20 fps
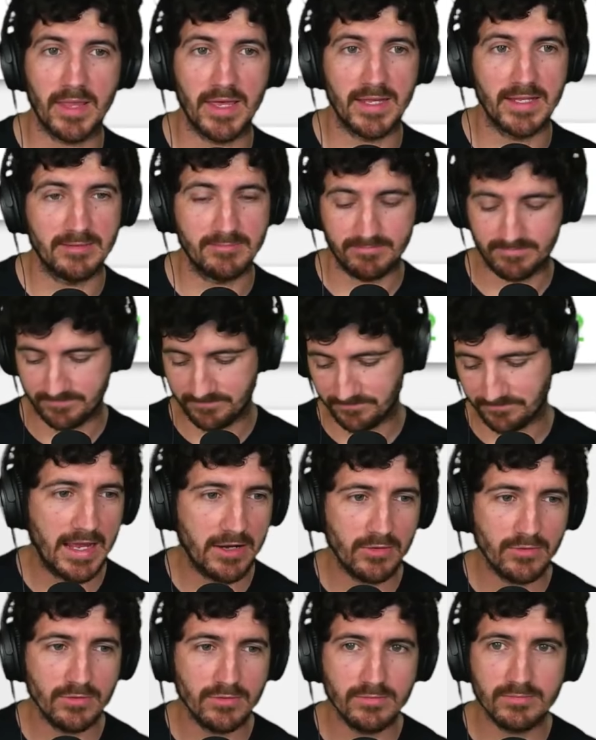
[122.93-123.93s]
playing. I
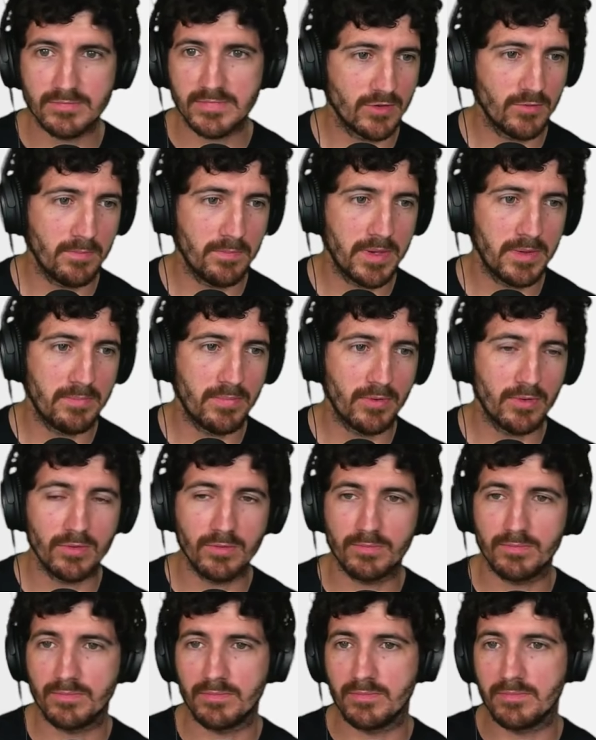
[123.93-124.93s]
know some
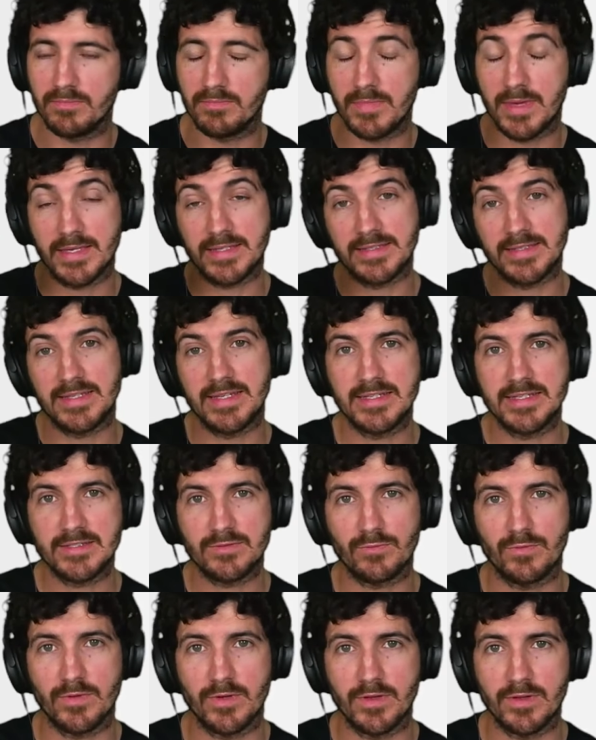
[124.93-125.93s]
people mix
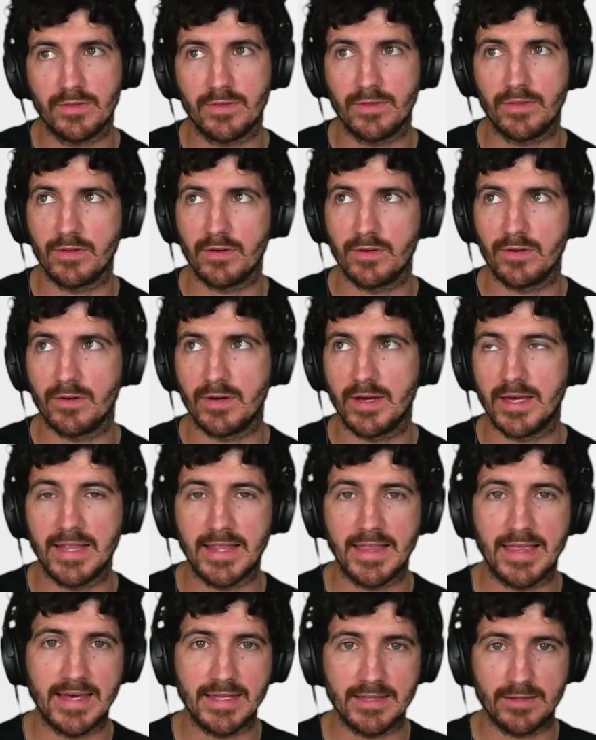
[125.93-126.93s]
this with the
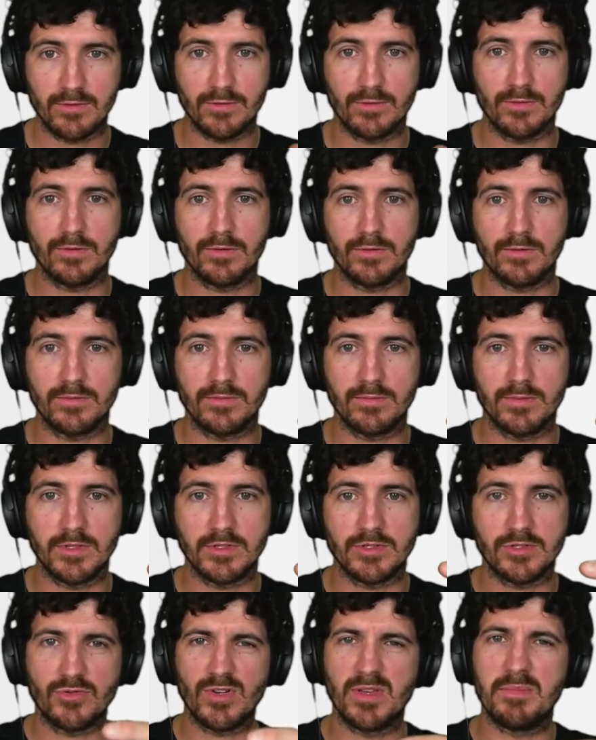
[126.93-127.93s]
Elgato
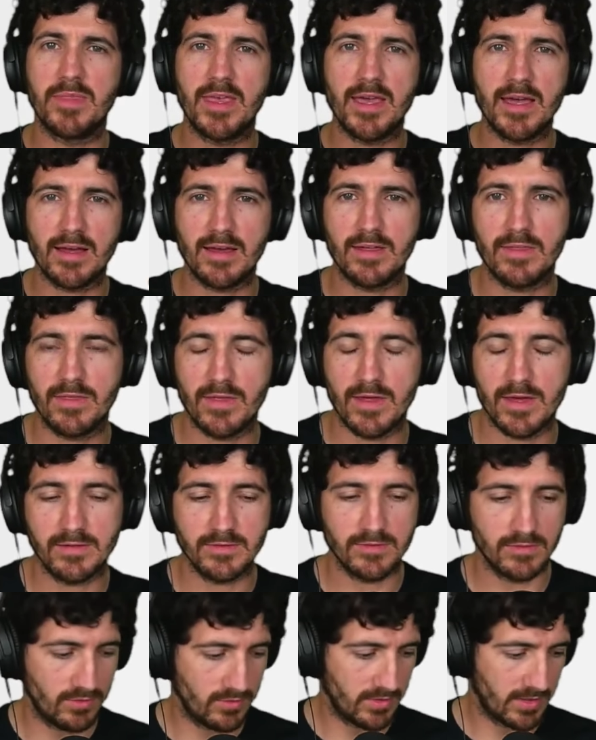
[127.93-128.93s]
Stream Deck, I think,
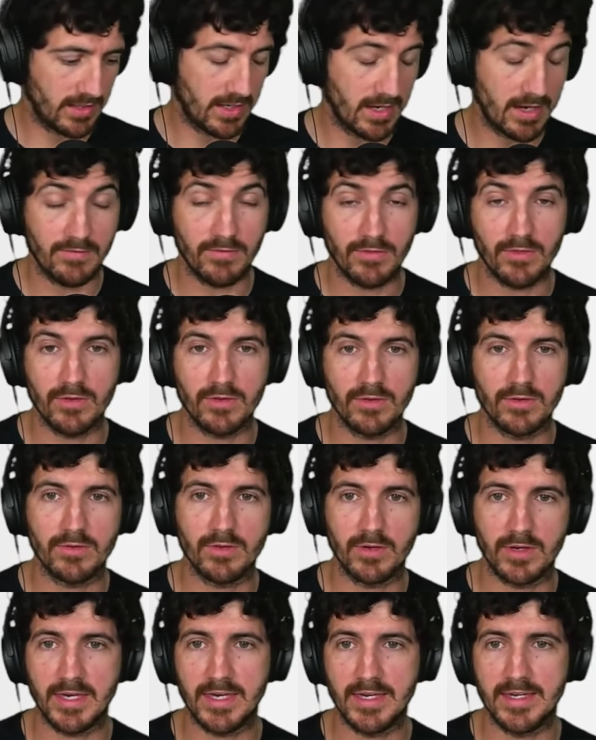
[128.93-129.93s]
so you can have
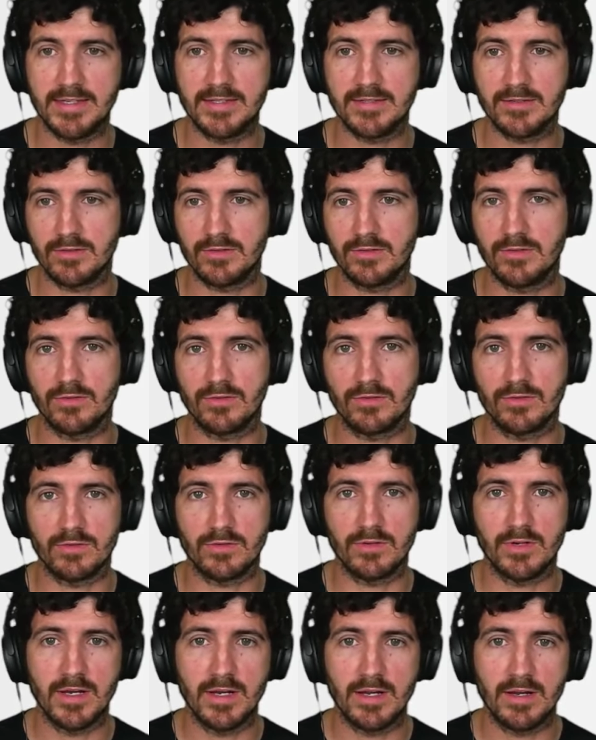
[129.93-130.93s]
the keys on
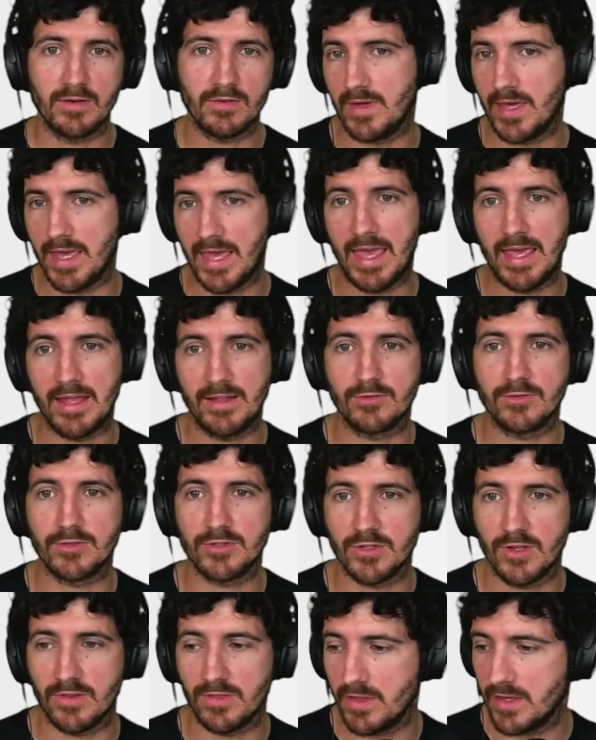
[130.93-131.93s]
your hand or
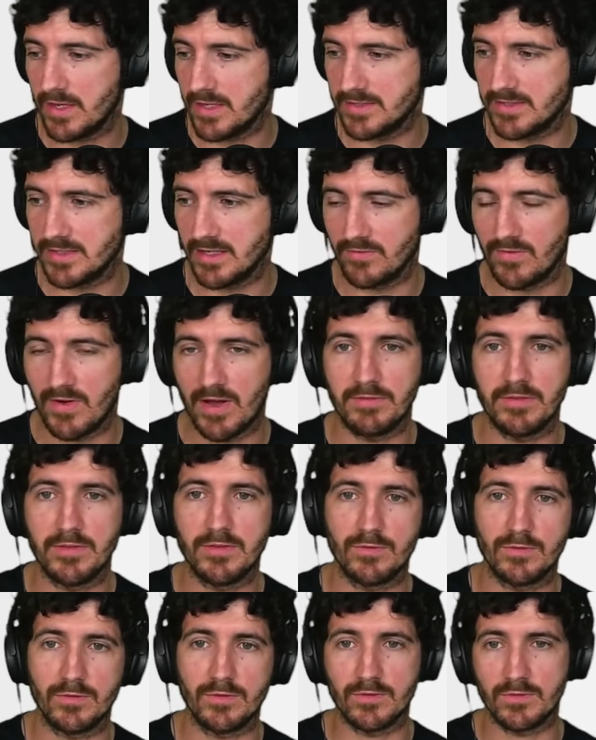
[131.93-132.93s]
something instead of having
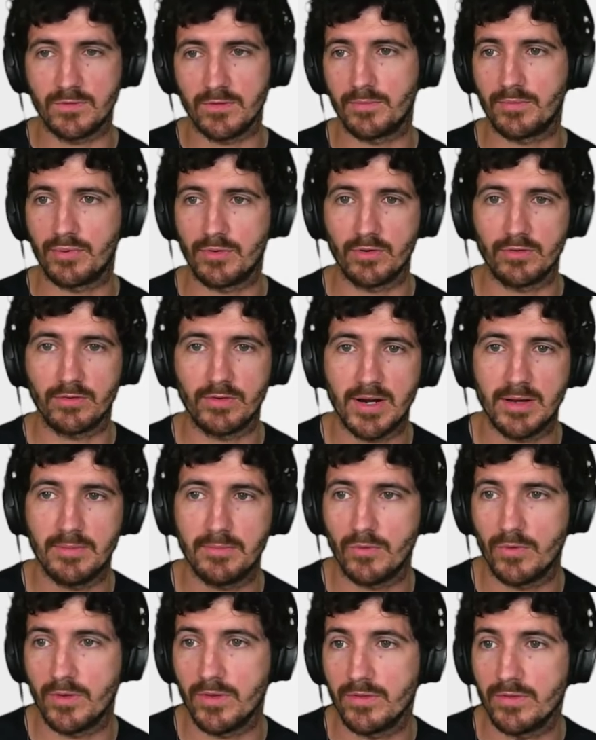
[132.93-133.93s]
to use the
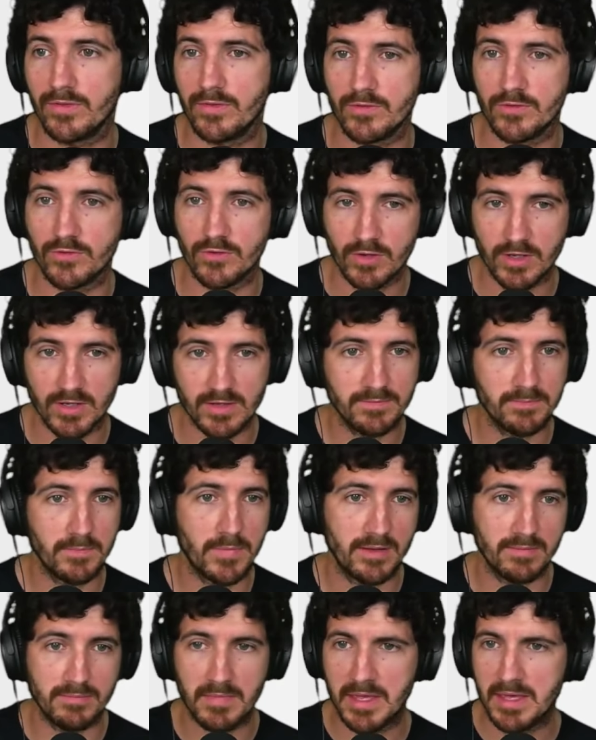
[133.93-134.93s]
program with the shortcuts.
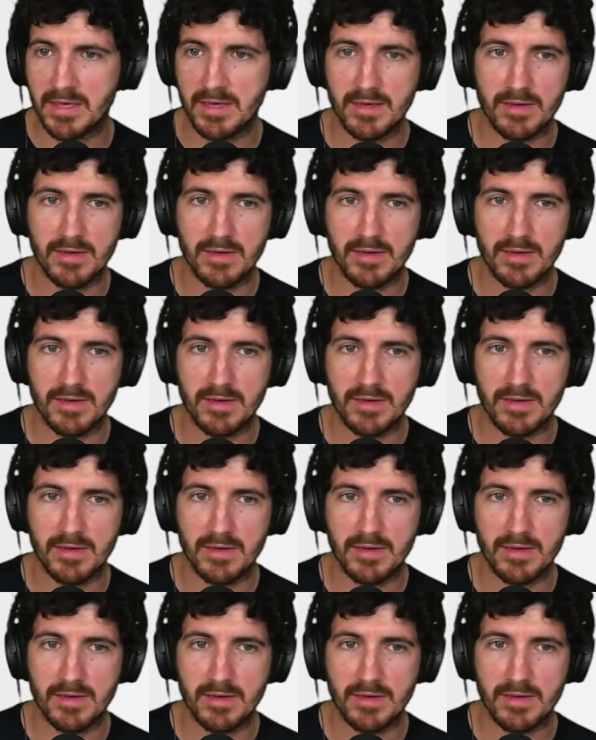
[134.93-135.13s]
But,